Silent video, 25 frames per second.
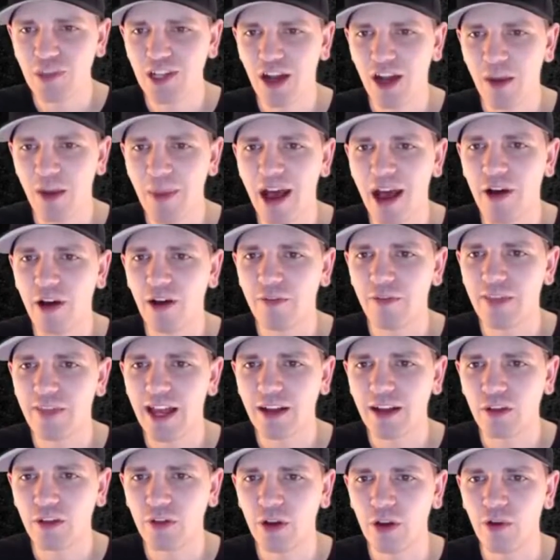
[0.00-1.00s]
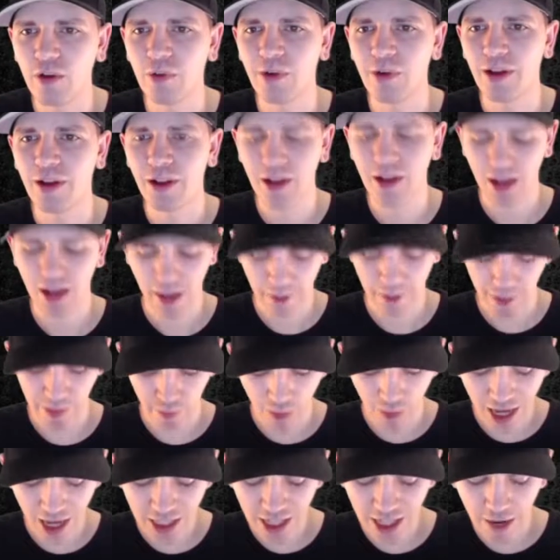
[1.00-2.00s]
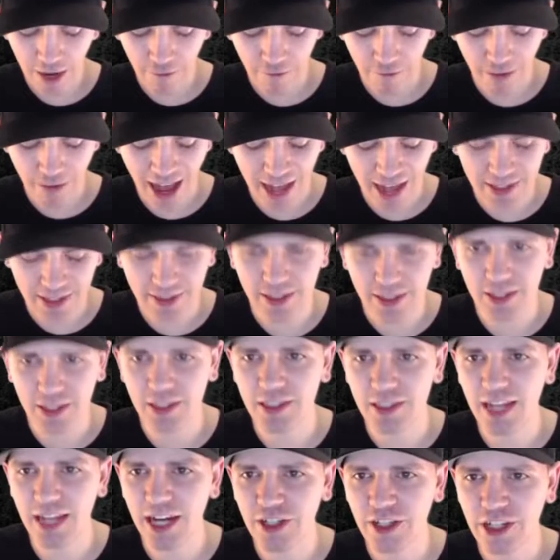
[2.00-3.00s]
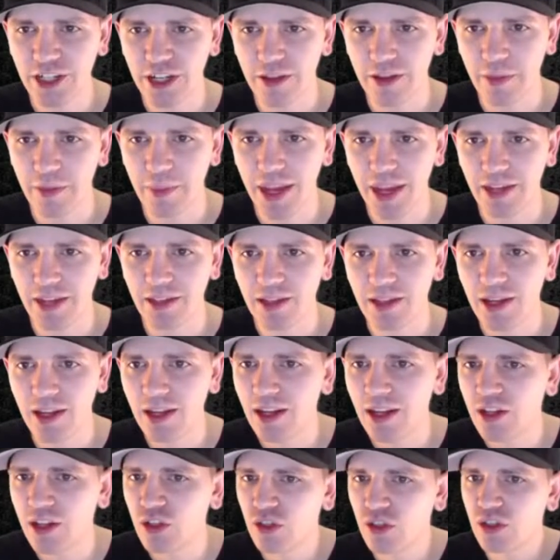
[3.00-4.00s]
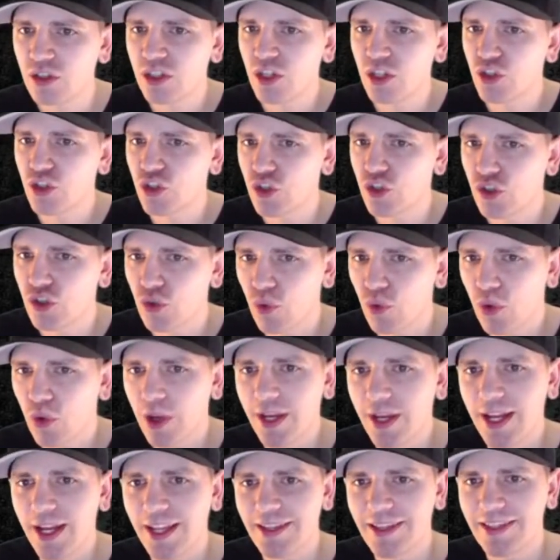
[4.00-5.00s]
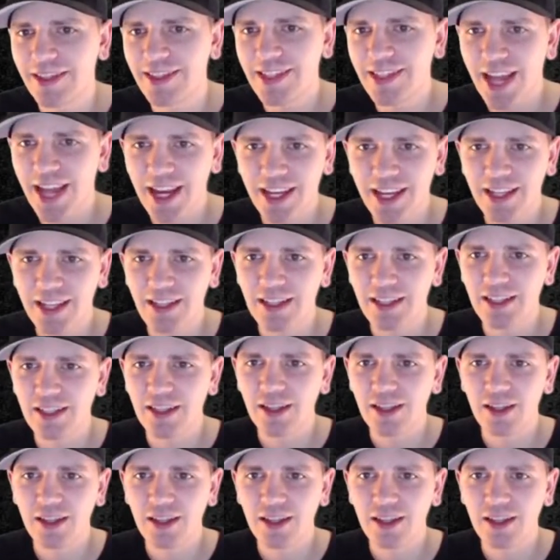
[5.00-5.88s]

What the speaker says: come out of that clone. I mean, watch how fast this section of the base destroyed in seconds.